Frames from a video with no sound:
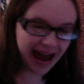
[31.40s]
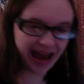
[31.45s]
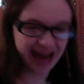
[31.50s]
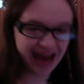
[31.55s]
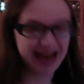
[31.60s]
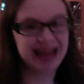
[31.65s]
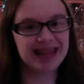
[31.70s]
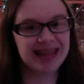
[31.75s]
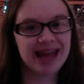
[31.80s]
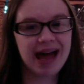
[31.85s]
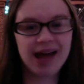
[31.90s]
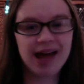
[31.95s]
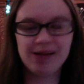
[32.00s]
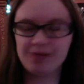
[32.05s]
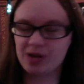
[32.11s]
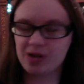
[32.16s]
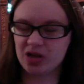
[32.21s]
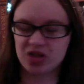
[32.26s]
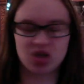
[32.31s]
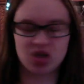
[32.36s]
okay, that
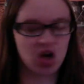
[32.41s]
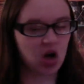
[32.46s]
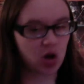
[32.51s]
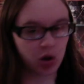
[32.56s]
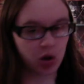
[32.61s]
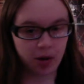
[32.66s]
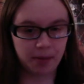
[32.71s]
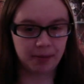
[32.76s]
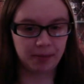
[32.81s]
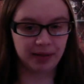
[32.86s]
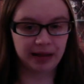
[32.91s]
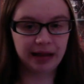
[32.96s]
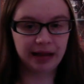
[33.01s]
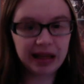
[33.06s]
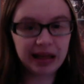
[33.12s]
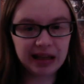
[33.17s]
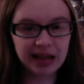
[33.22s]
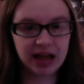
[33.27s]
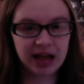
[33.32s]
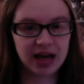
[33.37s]
was
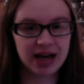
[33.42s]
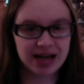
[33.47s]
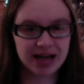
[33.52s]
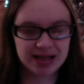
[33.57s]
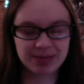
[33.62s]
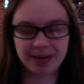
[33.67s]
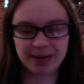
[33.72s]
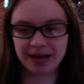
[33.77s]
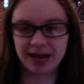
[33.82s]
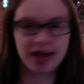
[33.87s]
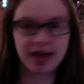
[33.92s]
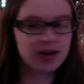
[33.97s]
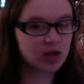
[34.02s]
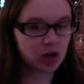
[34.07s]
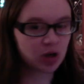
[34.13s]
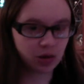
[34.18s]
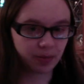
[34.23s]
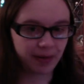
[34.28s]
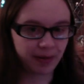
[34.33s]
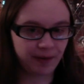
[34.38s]
completely unexpected. That
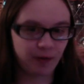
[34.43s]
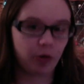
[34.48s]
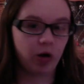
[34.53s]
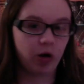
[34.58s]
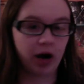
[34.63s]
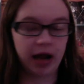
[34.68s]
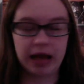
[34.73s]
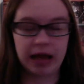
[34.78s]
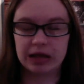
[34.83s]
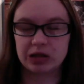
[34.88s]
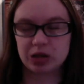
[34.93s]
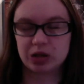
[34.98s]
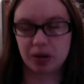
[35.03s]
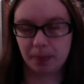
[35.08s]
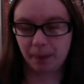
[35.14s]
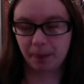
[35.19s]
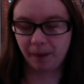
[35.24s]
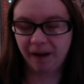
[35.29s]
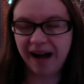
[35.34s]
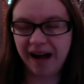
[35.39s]
took me for a
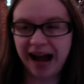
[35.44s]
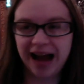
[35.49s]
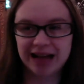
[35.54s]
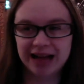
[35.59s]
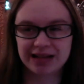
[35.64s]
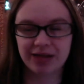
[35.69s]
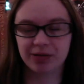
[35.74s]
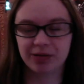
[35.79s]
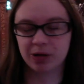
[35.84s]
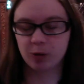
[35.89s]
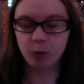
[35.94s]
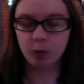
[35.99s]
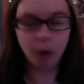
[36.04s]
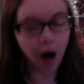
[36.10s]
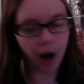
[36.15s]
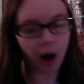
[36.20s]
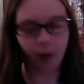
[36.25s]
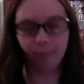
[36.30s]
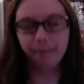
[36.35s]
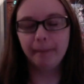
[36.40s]
surprise. I was like,
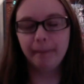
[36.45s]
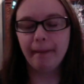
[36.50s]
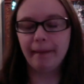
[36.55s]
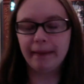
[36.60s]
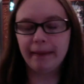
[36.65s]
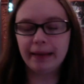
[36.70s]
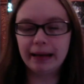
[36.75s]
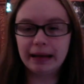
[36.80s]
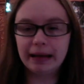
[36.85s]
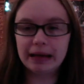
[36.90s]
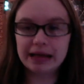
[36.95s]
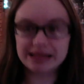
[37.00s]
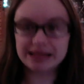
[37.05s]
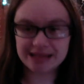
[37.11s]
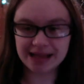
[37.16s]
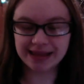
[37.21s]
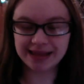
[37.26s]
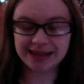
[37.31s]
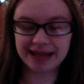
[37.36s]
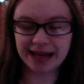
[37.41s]
whoa, is
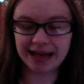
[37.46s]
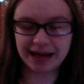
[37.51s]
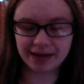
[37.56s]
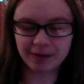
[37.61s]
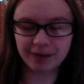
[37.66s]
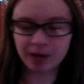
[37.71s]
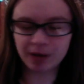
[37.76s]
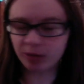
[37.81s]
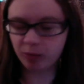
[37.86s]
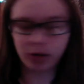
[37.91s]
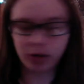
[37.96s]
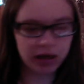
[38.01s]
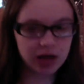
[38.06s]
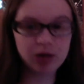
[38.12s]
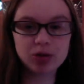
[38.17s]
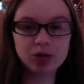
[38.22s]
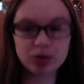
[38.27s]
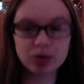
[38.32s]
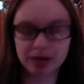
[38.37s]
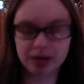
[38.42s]
that thing? What what are
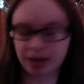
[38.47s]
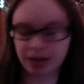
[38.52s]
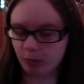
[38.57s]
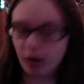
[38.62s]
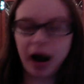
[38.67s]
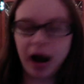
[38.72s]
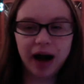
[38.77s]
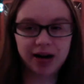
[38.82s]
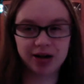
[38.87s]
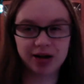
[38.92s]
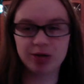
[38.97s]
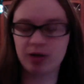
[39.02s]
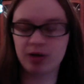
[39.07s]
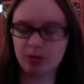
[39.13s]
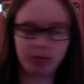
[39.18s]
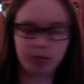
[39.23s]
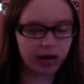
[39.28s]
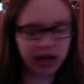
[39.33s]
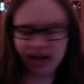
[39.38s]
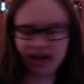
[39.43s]
you doing here? Why are you here?
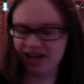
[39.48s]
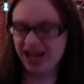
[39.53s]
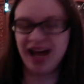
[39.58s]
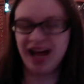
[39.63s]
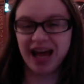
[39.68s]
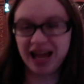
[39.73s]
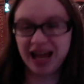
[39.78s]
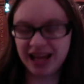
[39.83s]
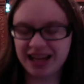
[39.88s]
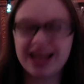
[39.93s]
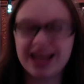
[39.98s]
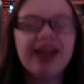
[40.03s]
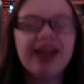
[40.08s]
What? Huh?